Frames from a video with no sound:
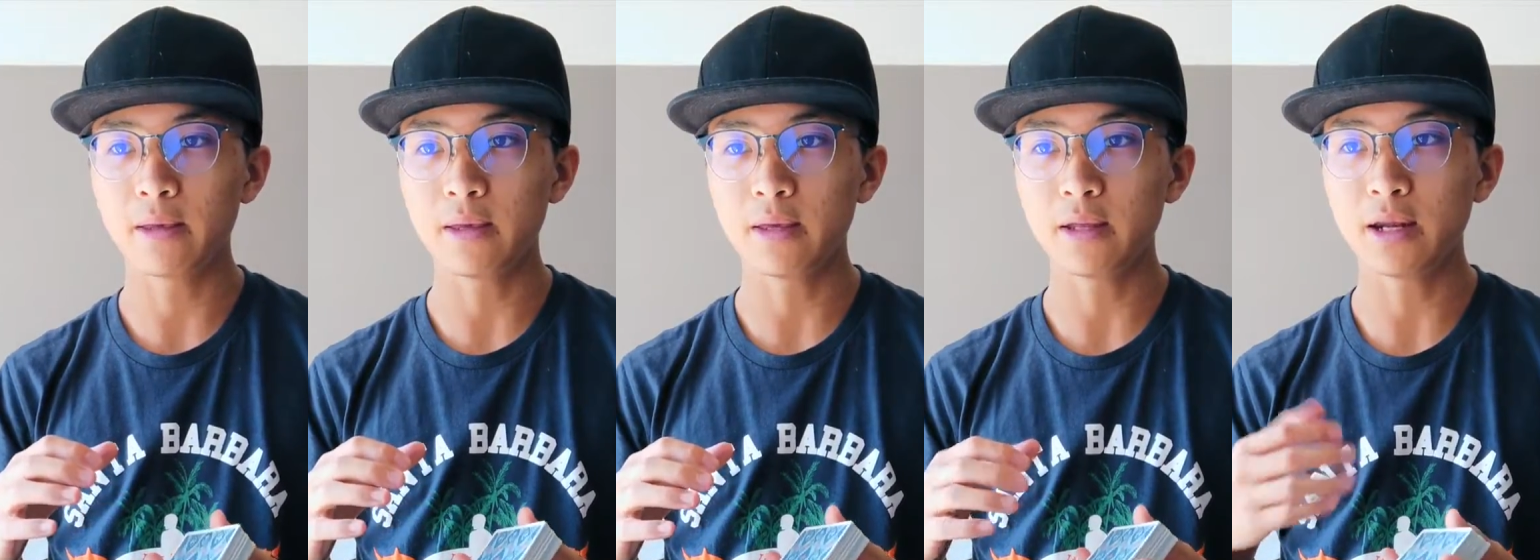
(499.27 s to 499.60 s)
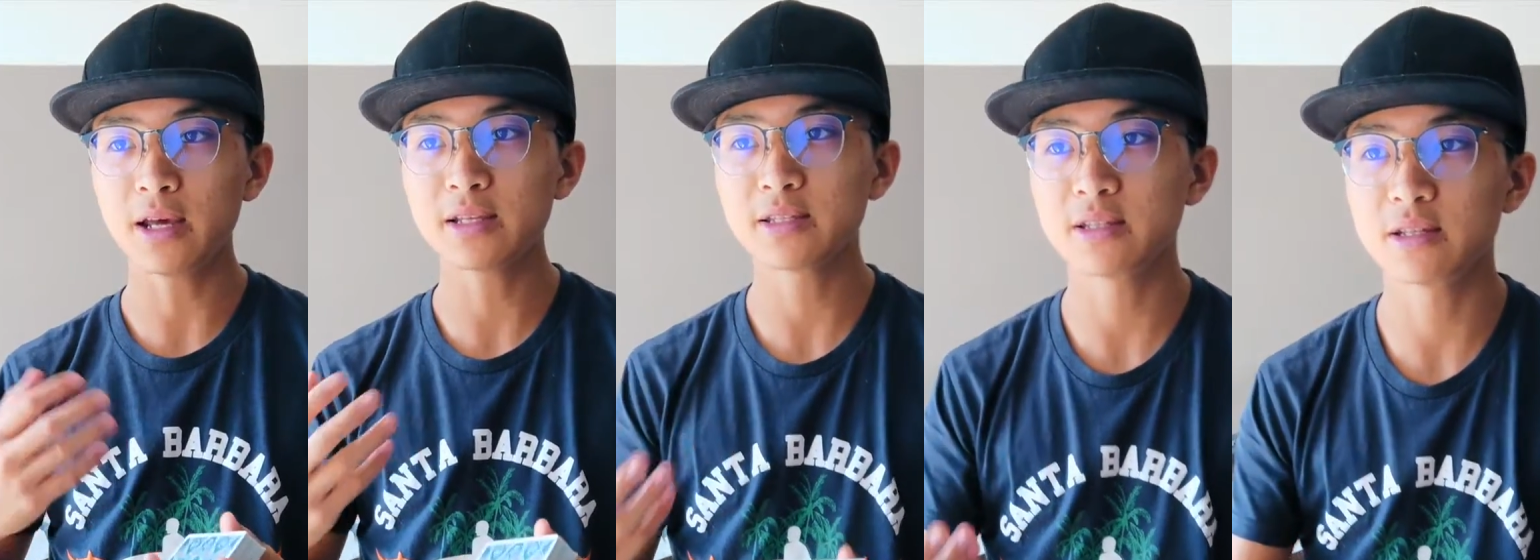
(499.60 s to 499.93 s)
in
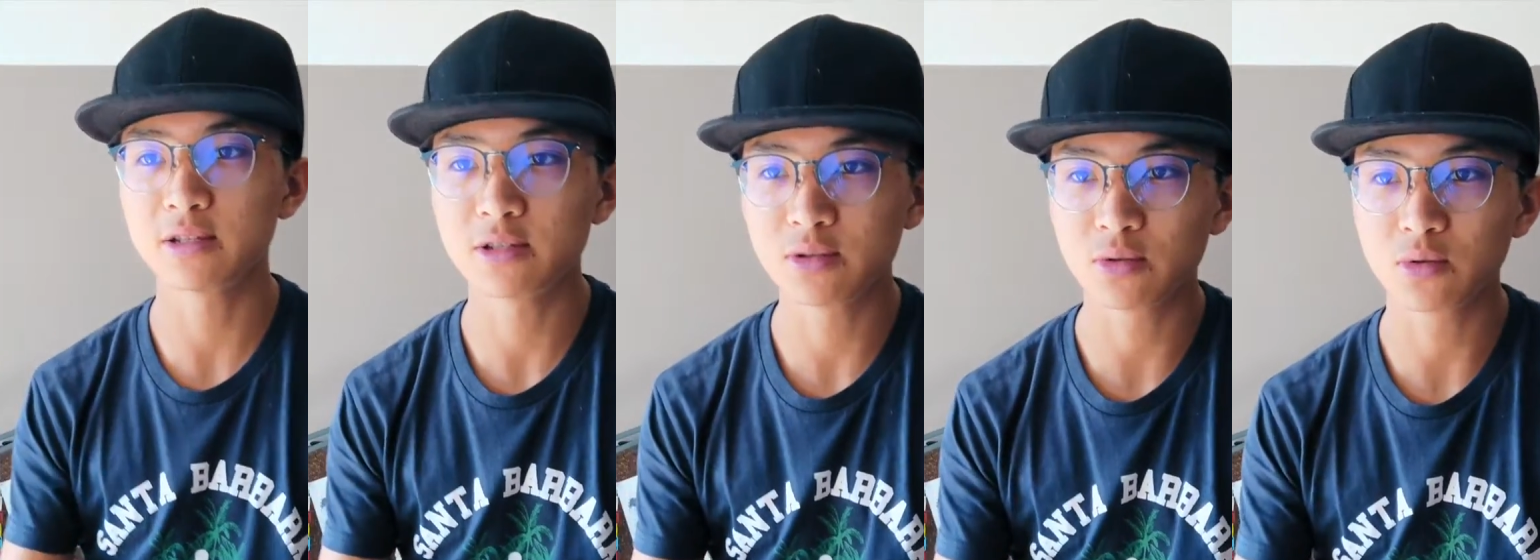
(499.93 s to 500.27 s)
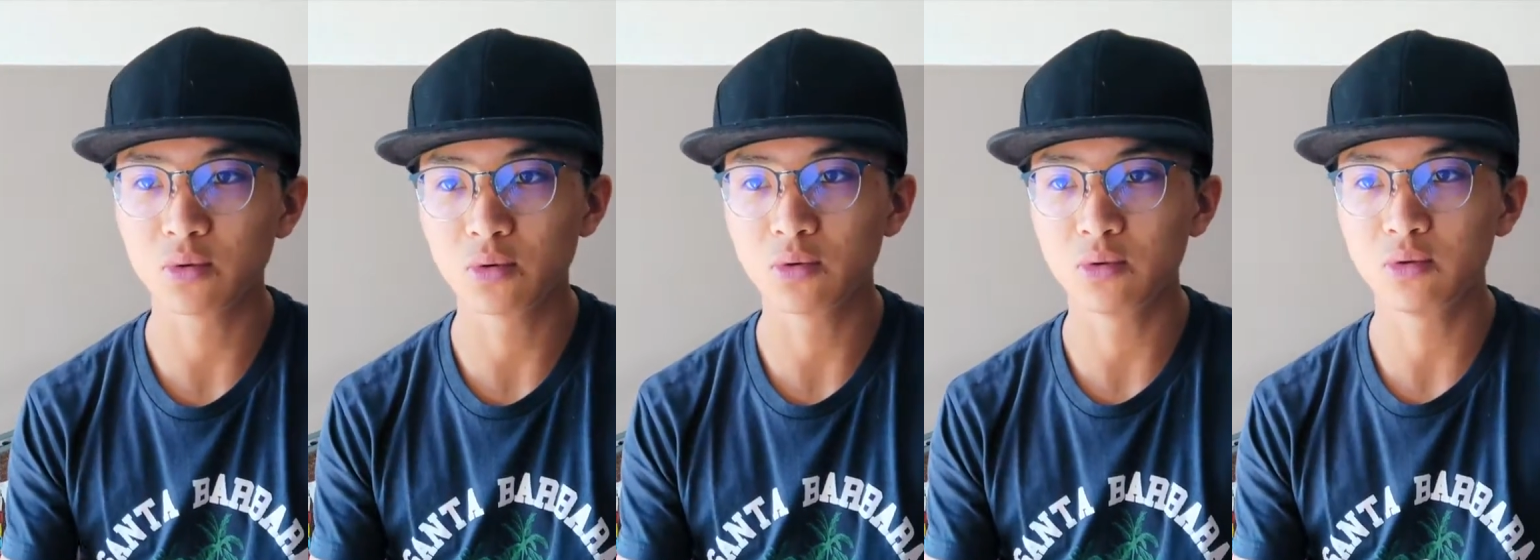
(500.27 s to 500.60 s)
essence
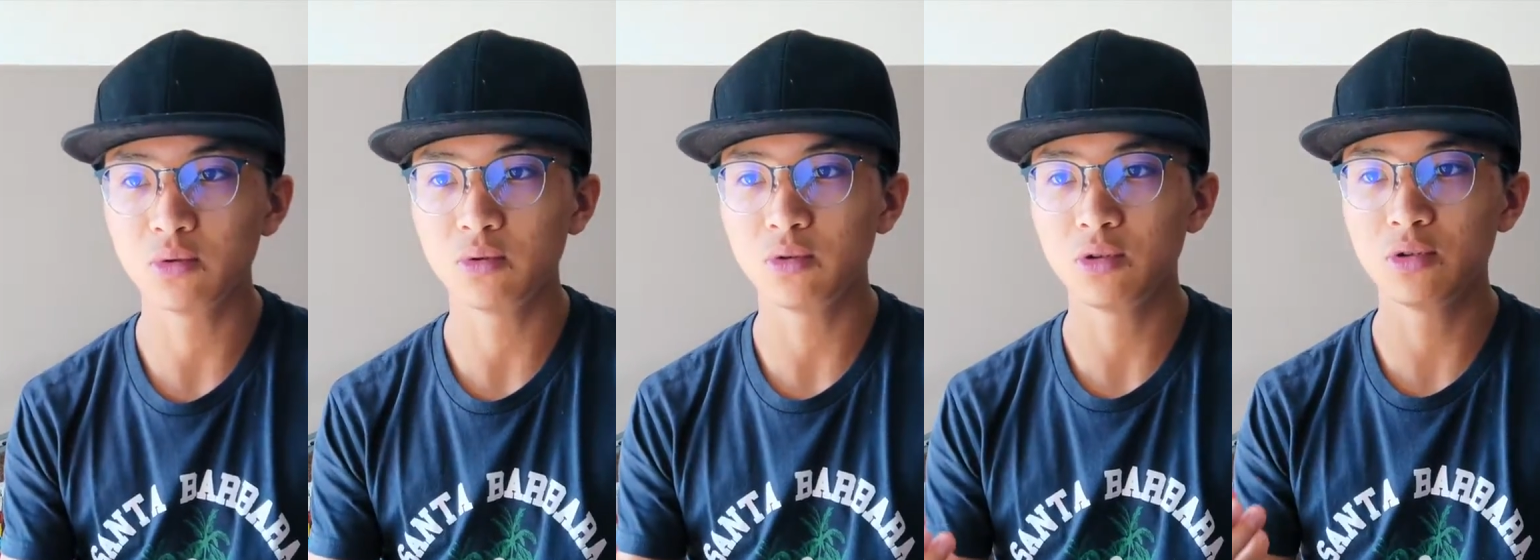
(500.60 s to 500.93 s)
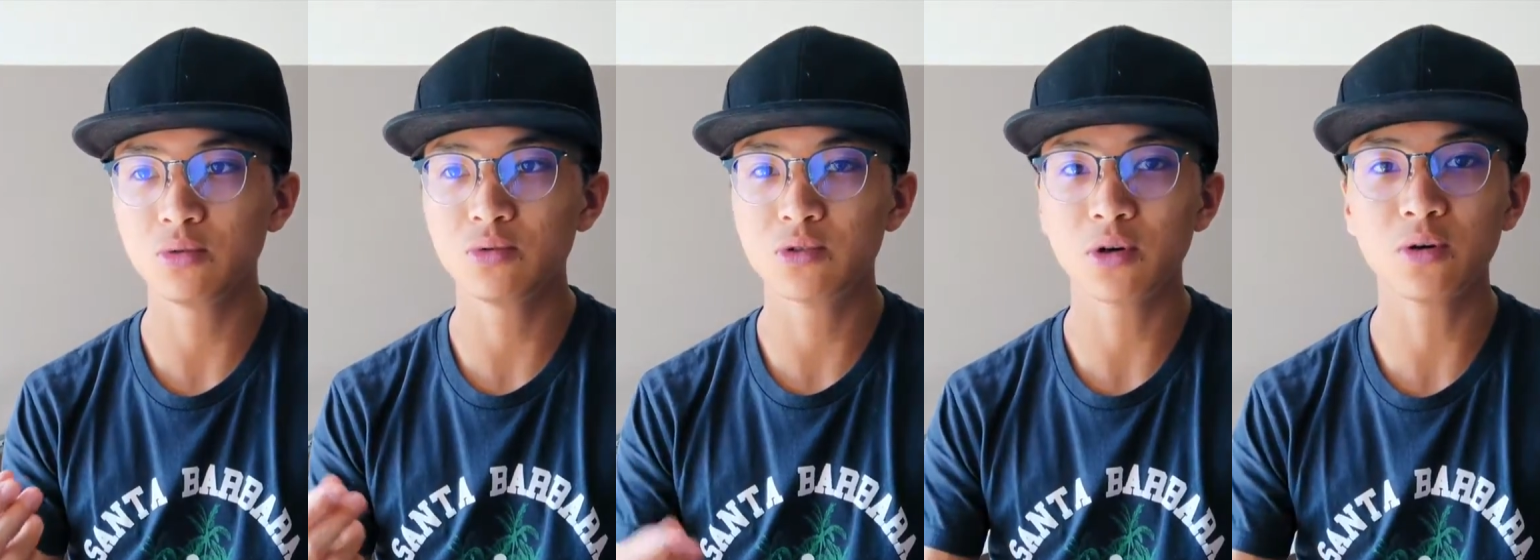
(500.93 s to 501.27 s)

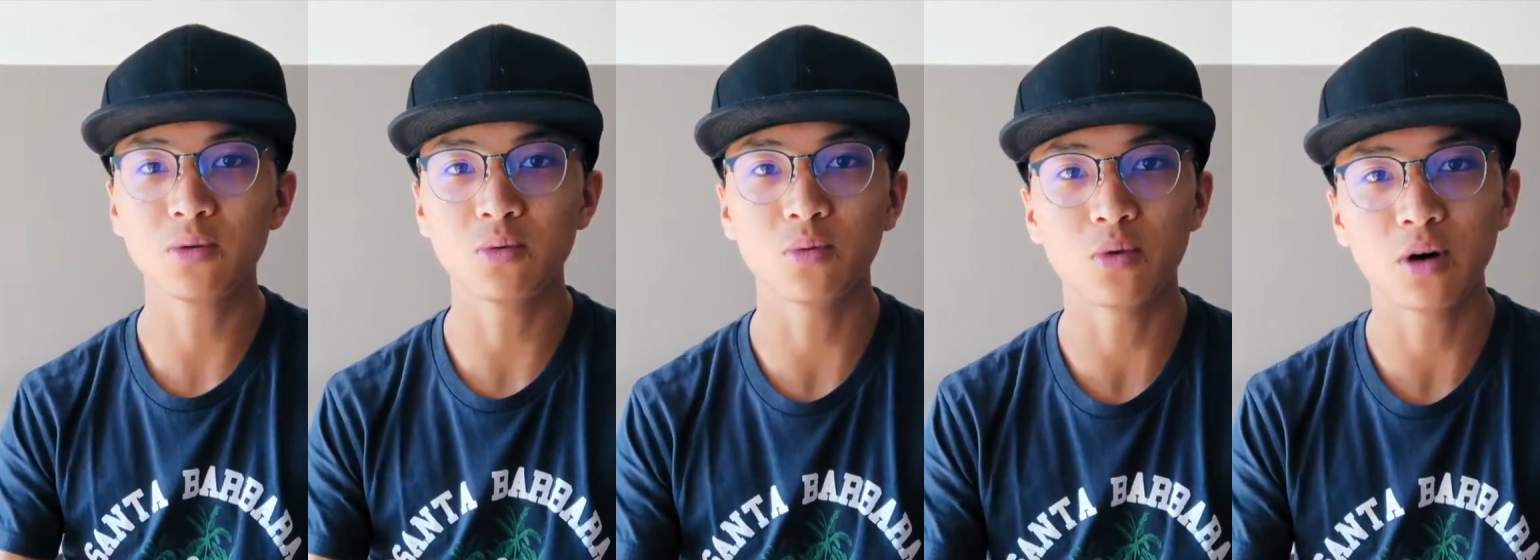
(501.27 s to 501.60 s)
you don't